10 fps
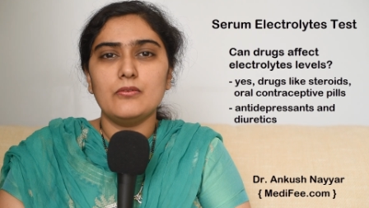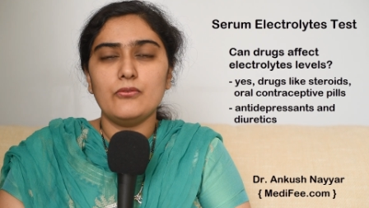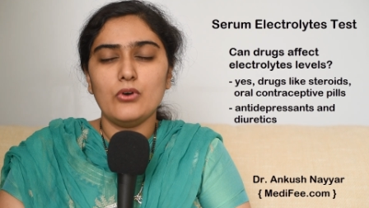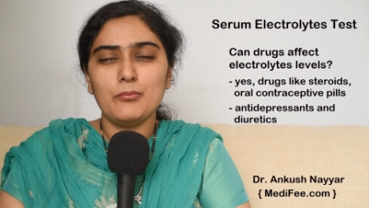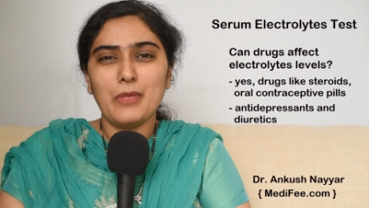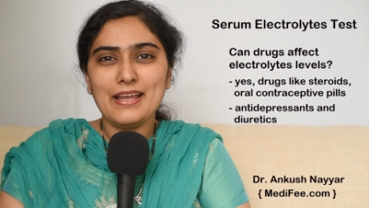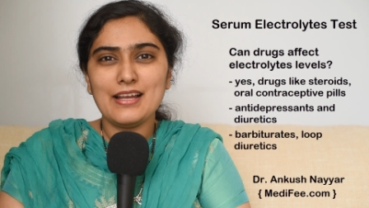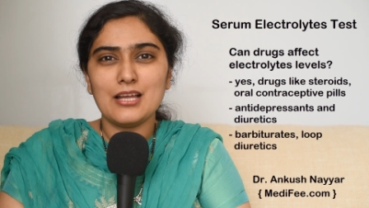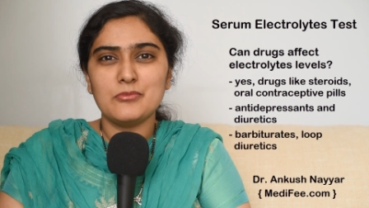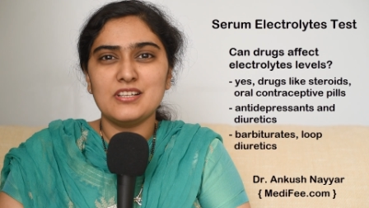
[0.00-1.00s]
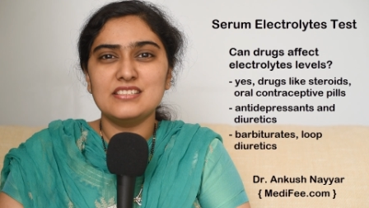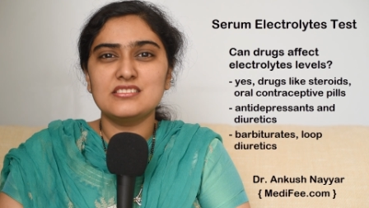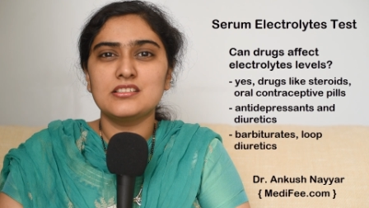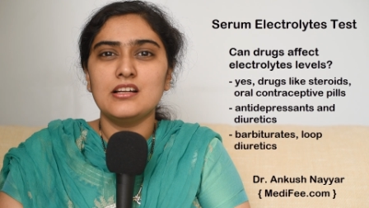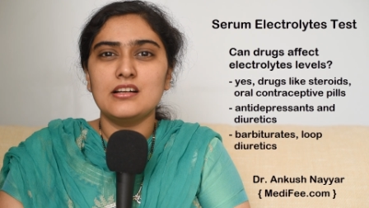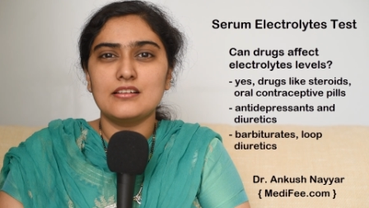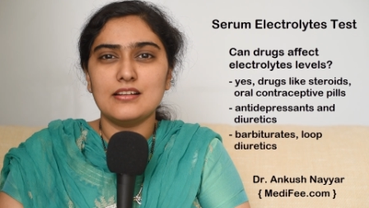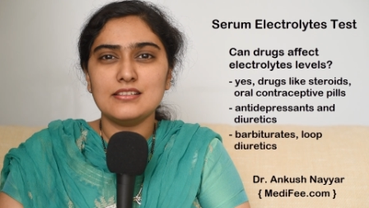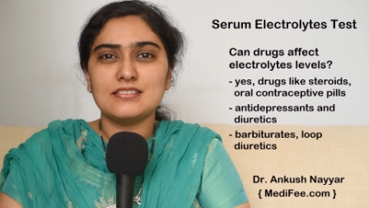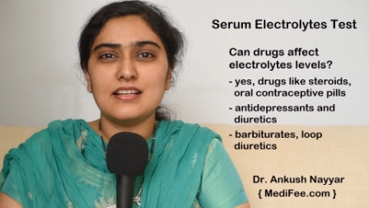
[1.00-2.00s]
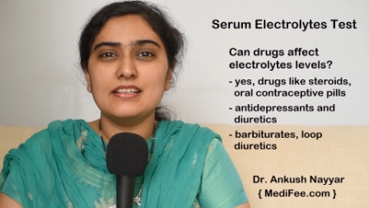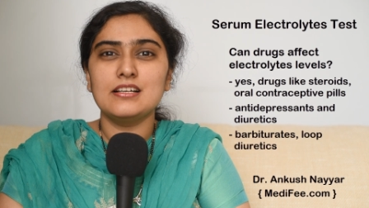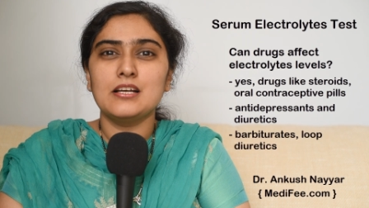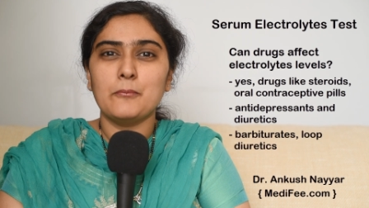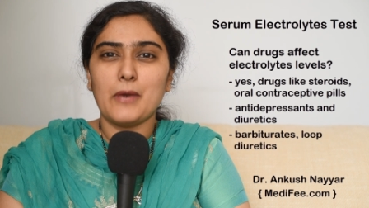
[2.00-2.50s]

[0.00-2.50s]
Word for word: For bicarbonates, drugs like